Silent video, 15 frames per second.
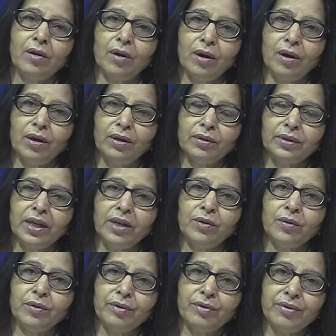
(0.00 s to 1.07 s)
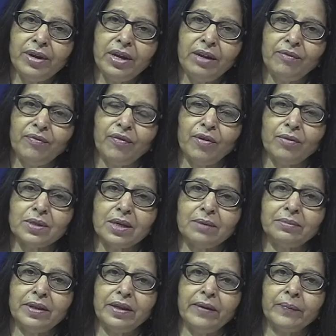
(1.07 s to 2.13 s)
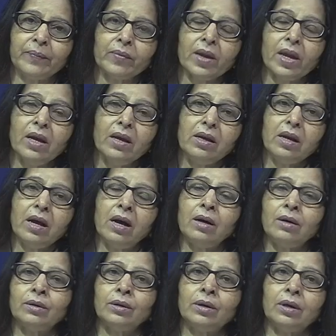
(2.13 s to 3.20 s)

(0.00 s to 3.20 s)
they don't read from something. Now,